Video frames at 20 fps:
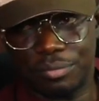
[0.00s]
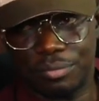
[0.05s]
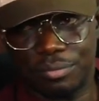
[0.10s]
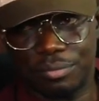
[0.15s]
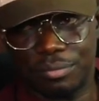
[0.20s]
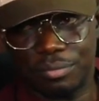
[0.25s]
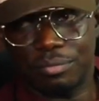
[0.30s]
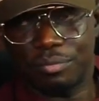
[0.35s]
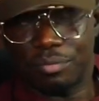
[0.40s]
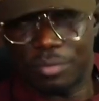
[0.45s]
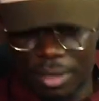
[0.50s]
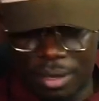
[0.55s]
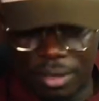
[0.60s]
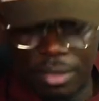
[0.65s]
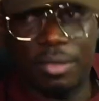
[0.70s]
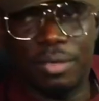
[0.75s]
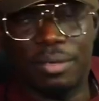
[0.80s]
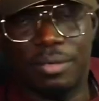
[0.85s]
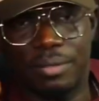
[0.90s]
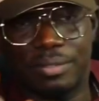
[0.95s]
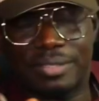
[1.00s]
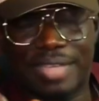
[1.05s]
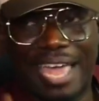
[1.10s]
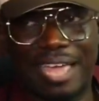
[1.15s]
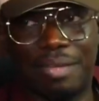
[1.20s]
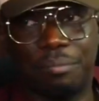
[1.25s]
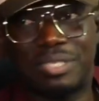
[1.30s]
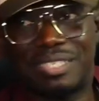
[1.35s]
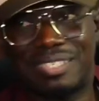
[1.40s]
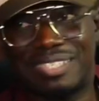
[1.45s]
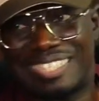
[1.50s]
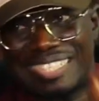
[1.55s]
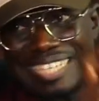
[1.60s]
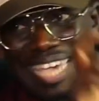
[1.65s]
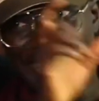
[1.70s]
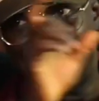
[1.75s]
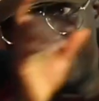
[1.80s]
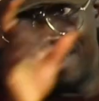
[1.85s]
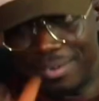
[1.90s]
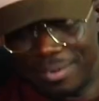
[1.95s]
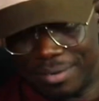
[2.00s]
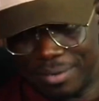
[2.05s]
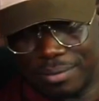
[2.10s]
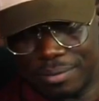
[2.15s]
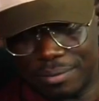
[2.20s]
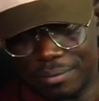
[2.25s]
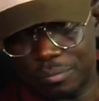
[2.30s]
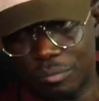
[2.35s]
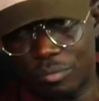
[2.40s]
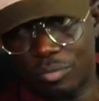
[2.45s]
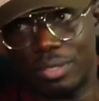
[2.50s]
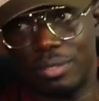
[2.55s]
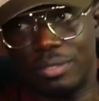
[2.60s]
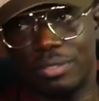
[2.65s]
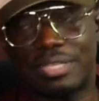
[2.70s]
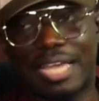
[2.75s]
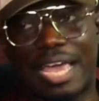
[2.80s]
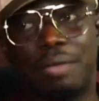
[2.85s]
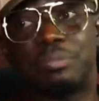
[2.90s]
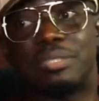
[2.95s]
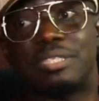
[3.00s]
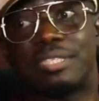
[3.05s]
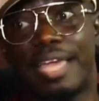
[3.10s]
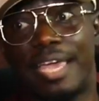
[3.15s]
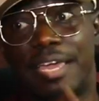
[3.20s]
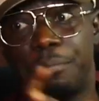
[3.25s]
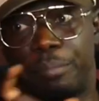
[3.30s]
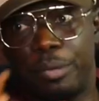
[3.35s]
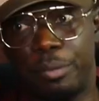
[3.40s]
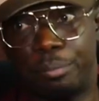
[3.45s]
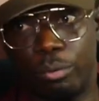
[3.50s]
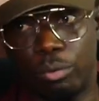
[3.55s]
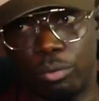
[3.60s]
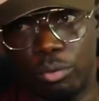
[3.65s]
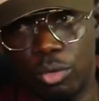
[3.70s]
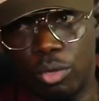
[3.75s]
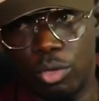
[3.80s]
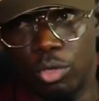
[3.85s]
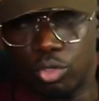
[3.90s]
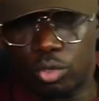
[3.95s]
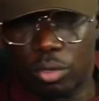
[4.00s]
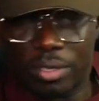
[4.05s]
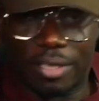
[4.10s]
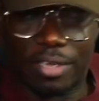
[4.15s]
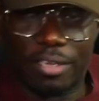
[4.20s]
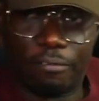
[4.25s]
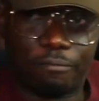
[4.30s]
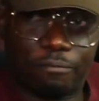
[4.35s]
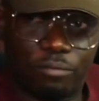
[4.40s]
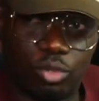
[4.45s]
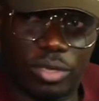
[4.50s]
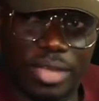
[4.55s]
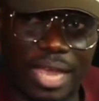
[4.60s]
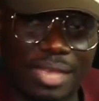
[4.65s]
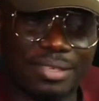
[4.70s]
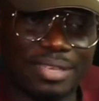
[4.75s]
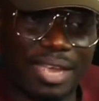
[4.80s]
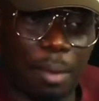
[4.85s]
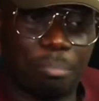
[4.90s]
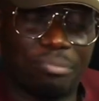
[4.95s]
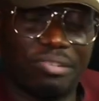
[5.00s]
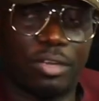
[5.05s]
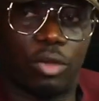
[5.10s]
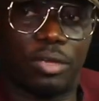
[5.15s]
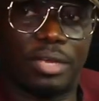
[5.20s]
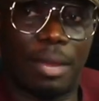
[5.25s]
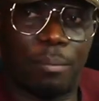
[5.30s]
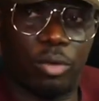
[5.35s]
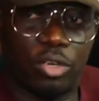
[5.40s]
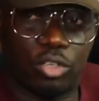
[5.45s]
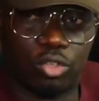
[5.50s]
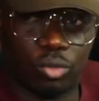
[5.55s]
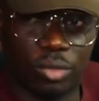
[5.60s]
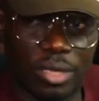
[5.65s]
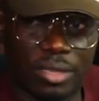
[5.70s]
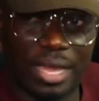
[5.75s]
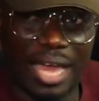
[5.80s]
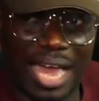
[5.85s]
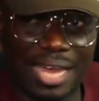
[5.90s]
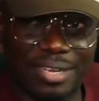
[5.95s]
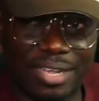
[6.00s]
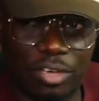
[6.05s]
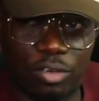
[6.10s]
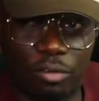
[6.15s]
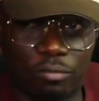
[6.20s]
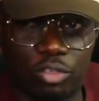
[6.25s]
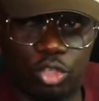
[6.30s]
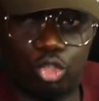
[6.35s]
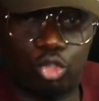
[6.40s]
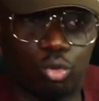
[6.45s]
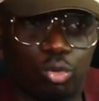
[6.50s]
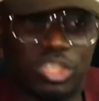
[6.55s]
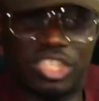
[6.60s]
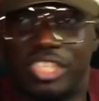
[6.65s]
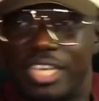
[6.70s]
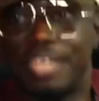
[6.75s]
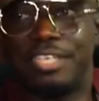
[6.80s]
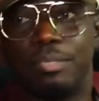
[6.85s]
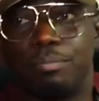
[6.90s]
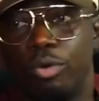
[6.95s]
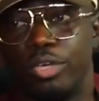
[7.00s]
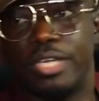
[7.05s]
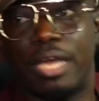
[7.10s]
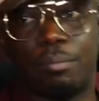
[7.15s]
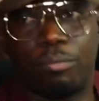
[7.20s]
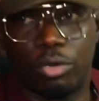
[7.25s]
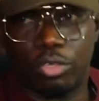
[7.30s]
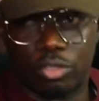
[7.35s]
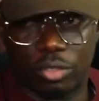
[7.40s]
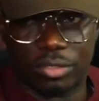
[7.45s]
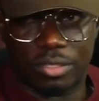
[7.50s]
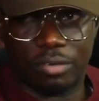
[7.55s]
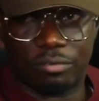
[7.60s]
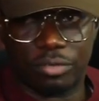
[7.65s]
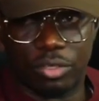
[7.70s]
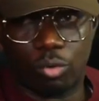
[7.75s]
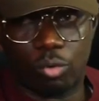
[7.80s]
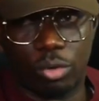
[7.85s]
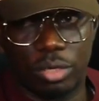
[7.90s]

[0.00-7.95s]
Times 10. Times 10 people. So if you guys can bring all that money together, at the end of the show, share the money amongst yourselves equally.